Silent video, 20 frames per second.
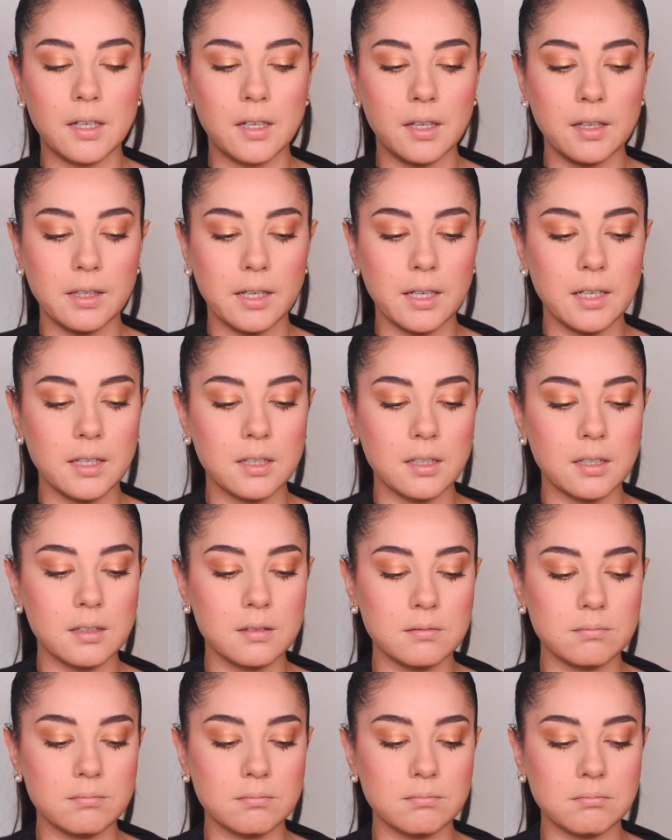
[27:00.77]
like
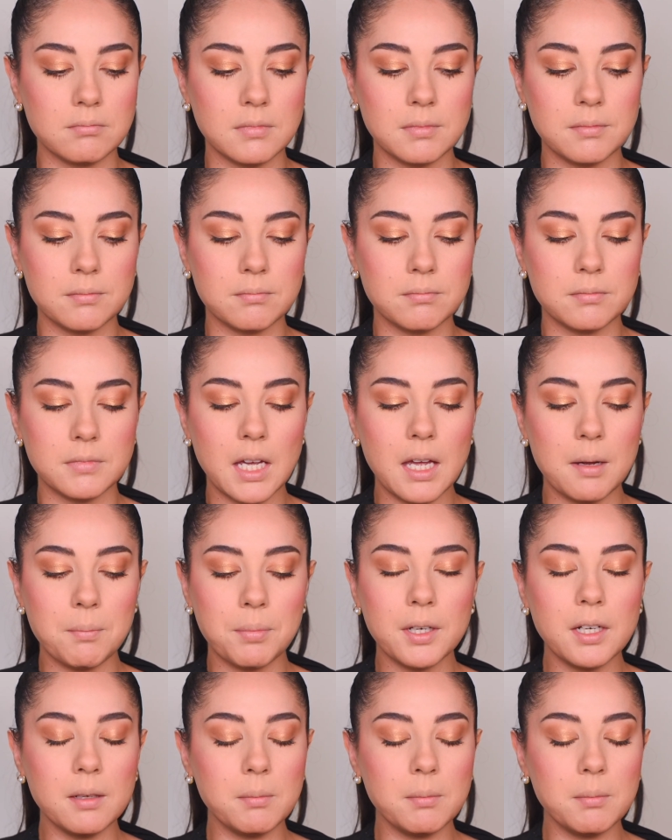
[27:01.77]
pretty